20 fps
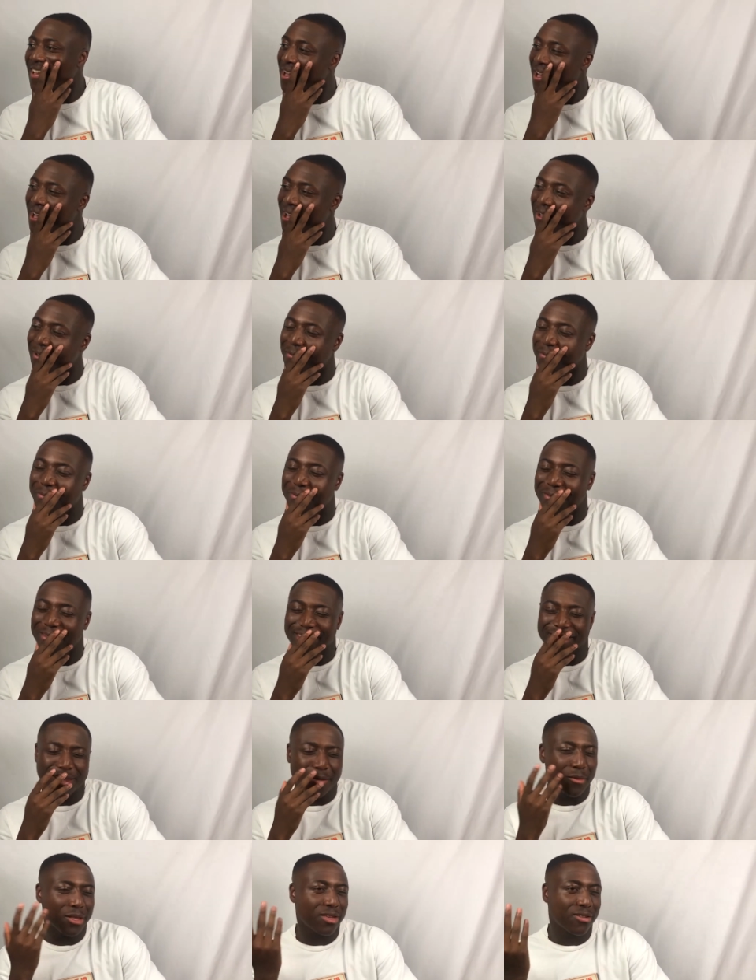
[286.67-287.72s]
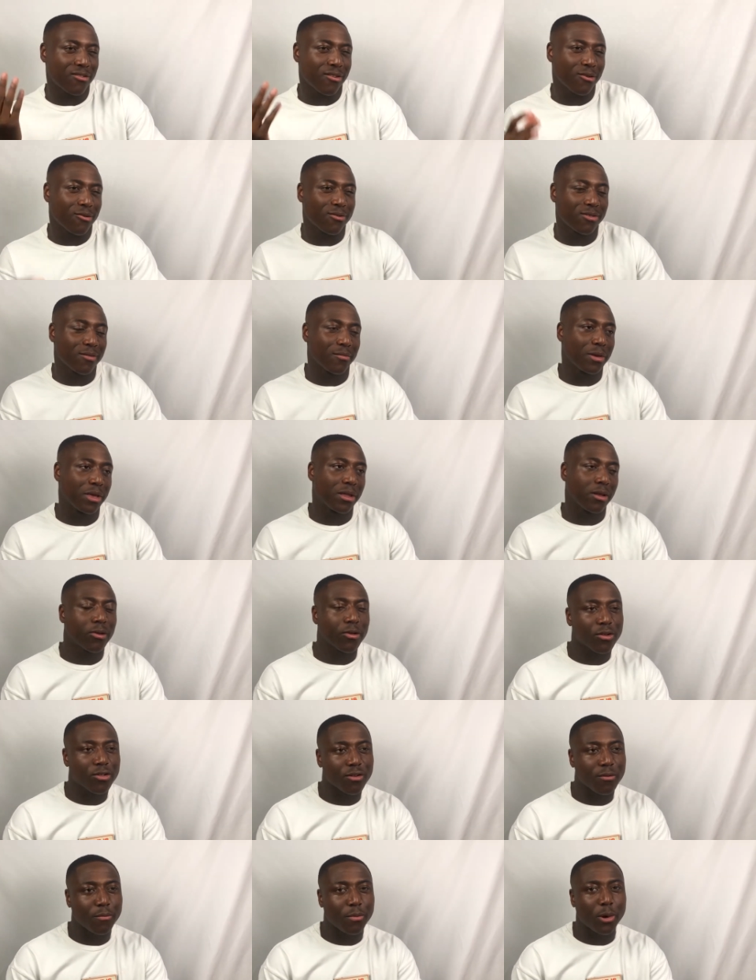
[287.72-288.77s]
Some of the struggles of being a
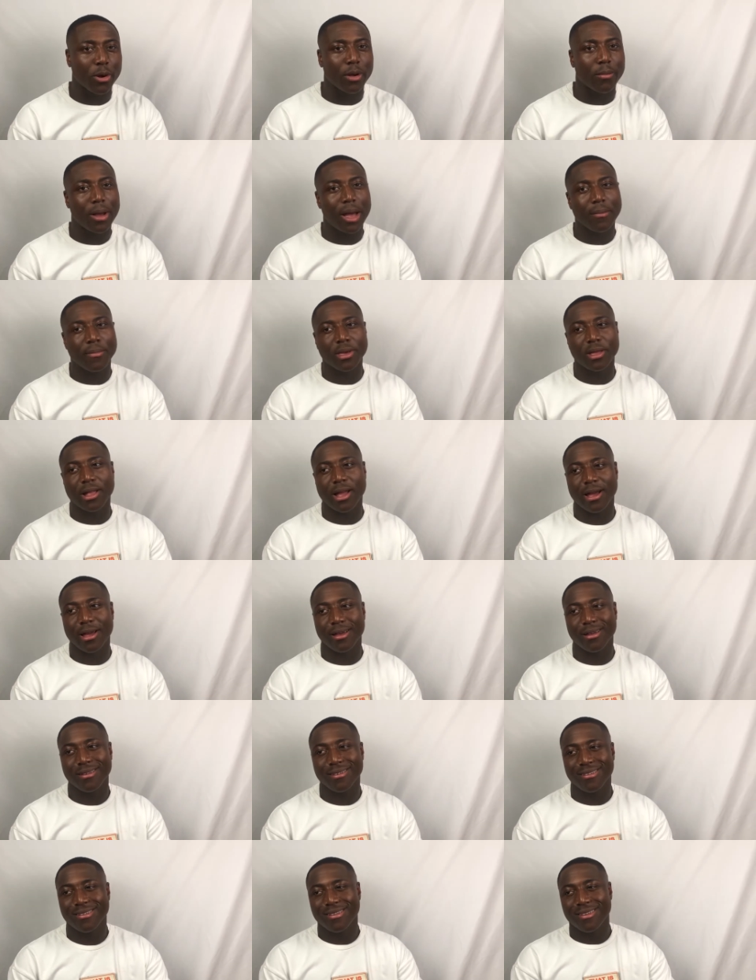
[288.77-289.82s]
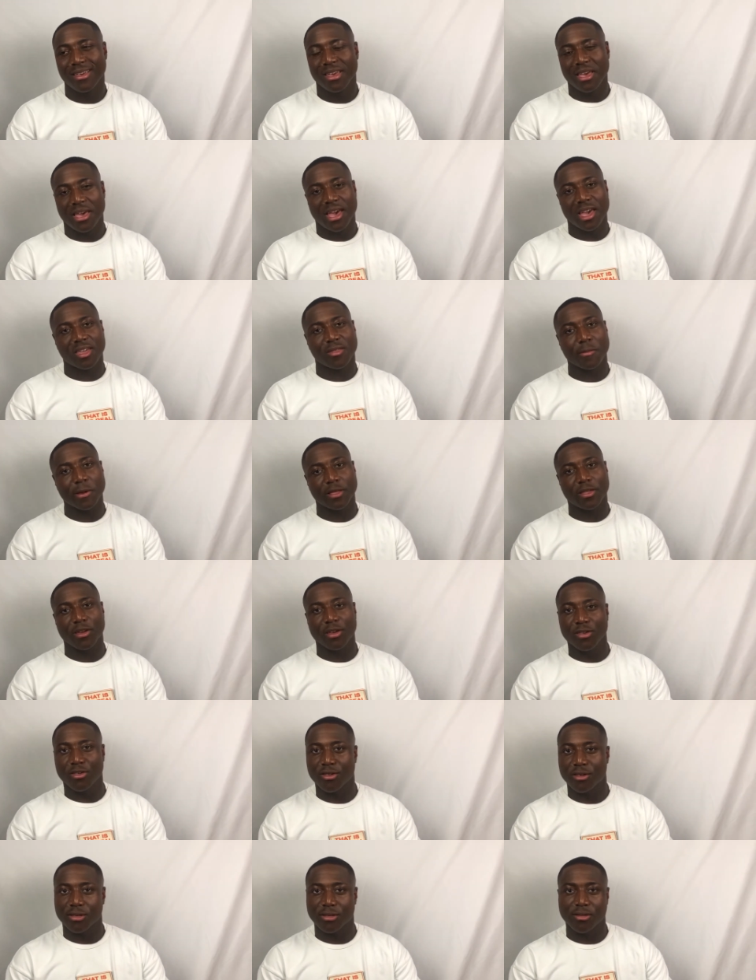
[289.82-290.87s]
Christian poet might be
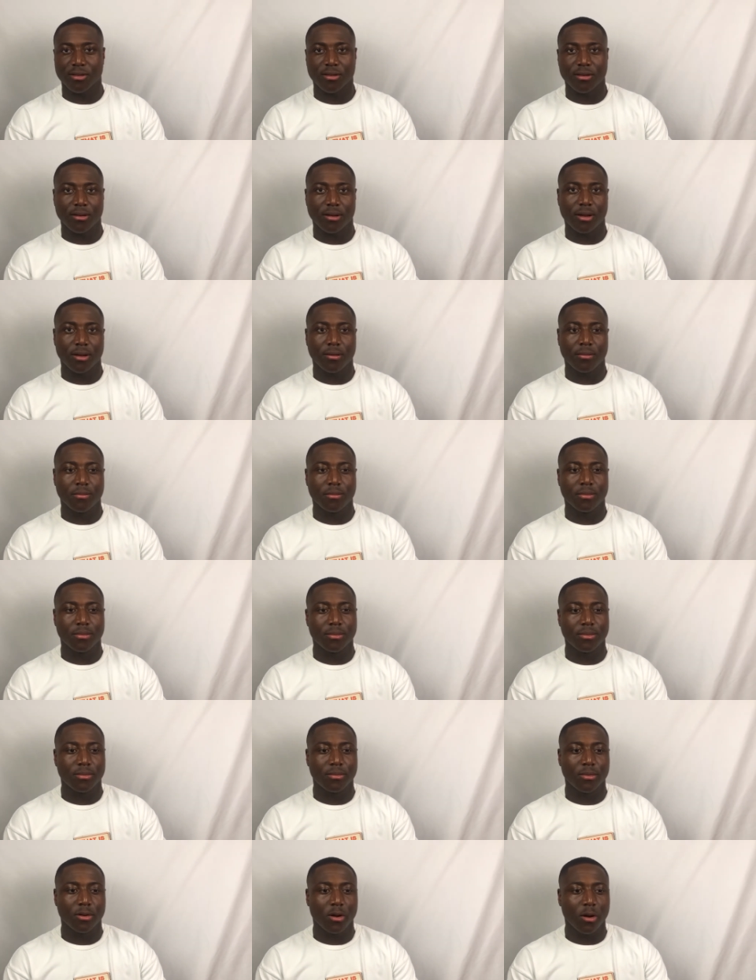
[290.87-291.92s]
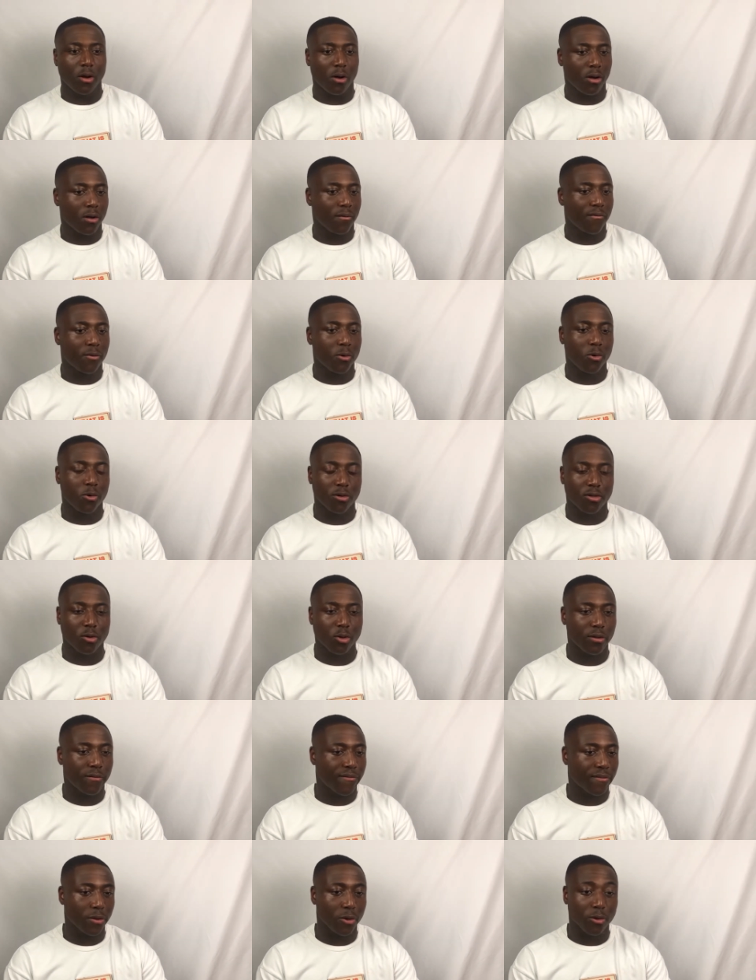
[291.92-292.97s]
expectations. Of course,
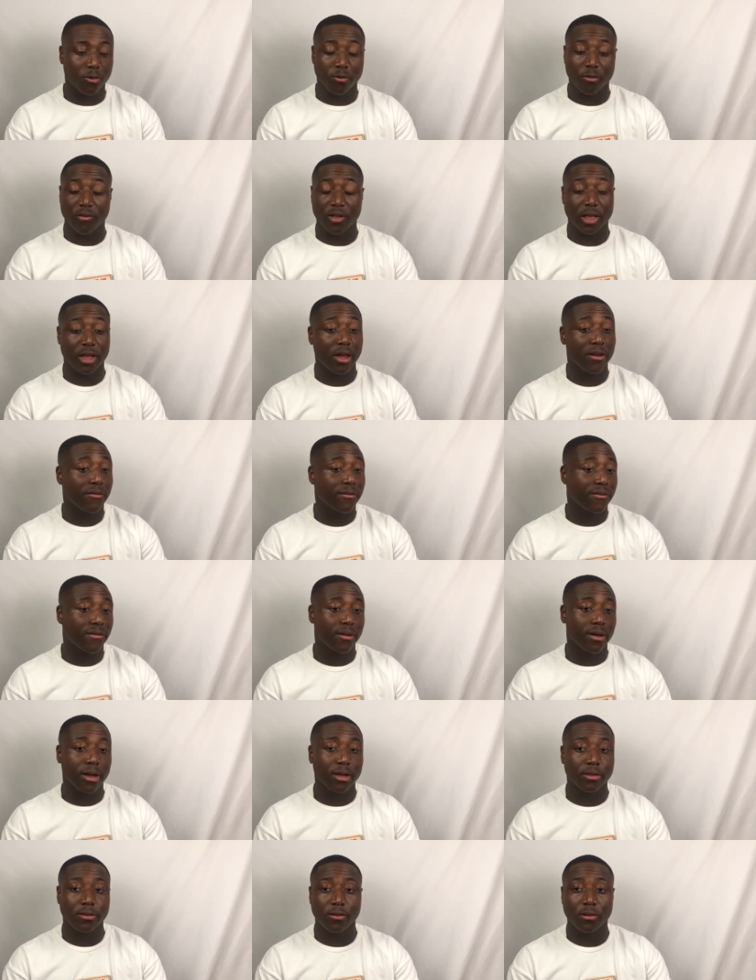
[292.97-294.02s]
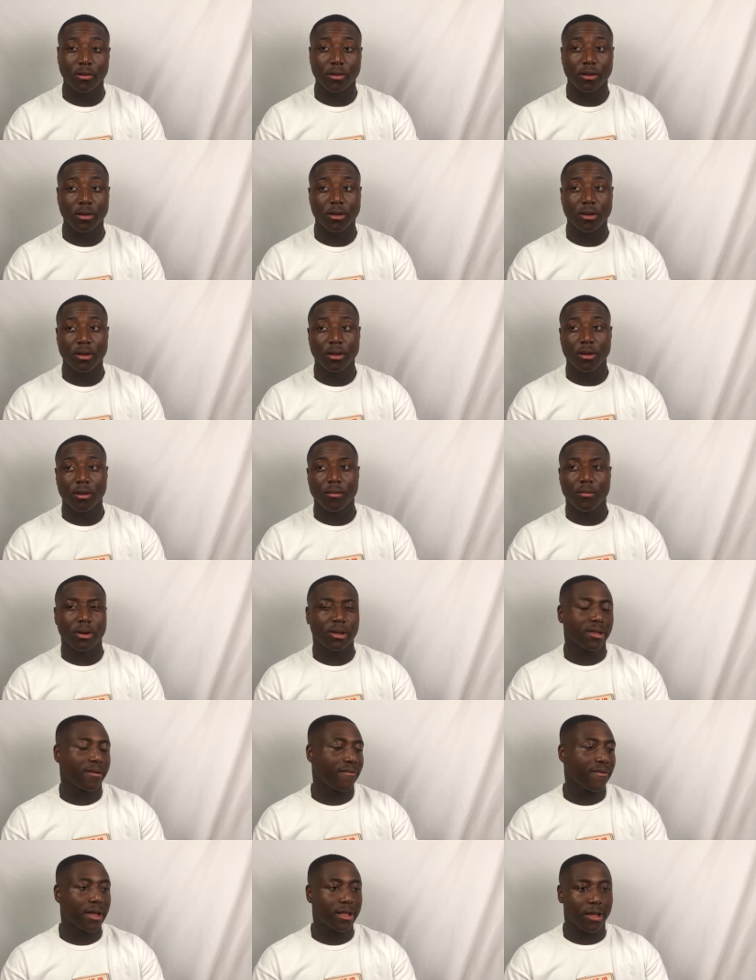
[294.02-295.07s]
God flows within everything I do, but
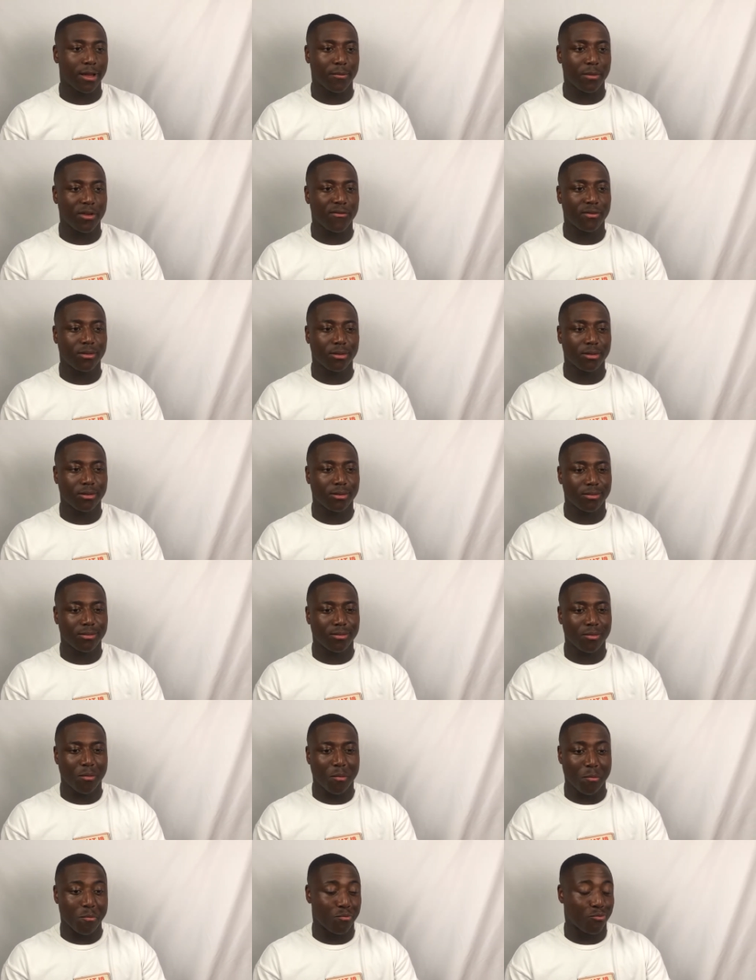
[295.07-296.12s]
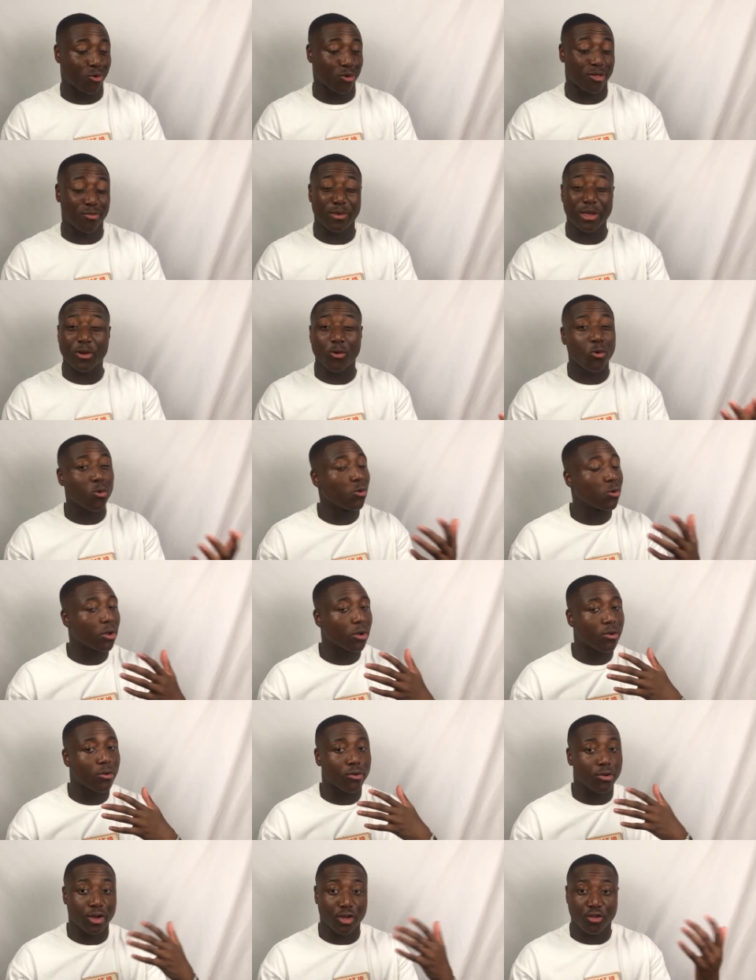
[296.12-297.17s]
the fact that I'm even possibly called a
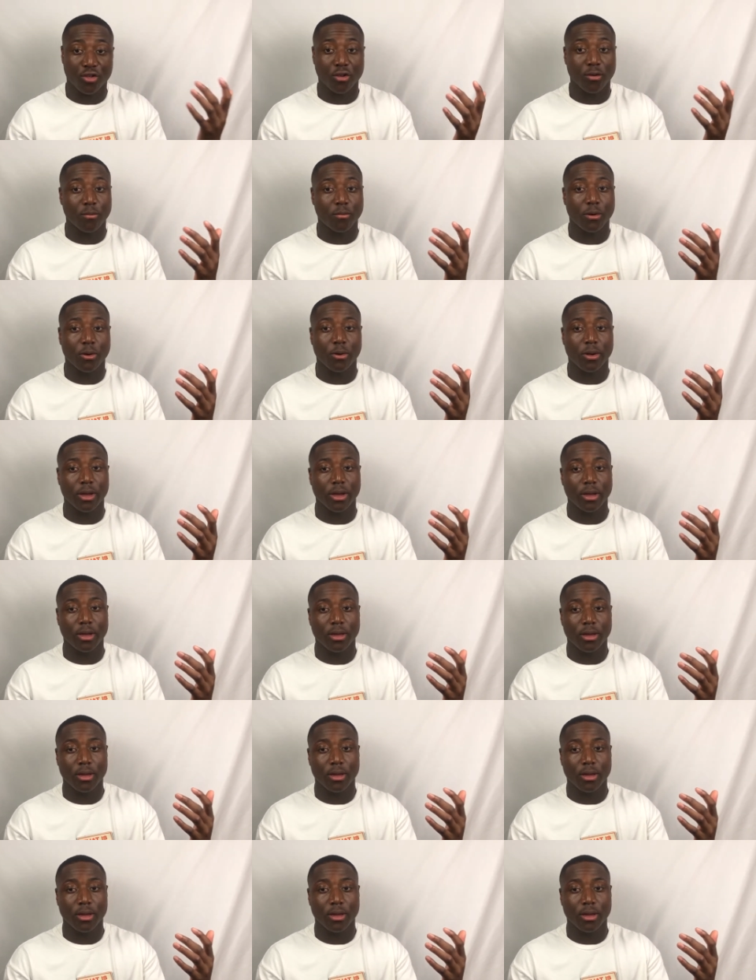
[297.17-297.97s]
Christian poet